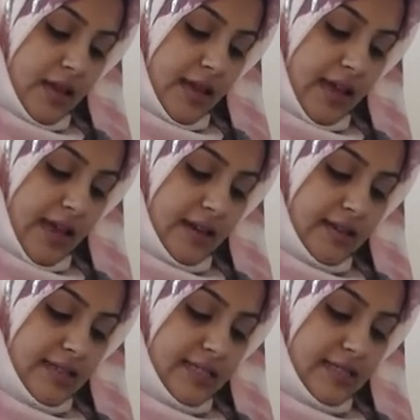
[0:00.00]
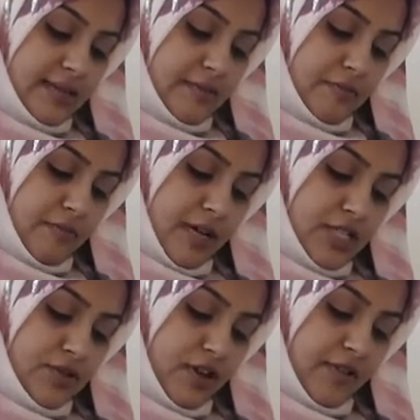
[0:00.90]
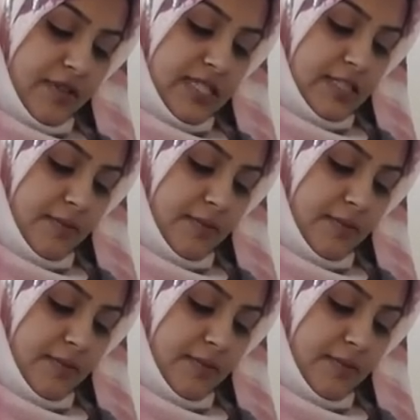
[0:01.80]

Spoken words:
And my giraffe is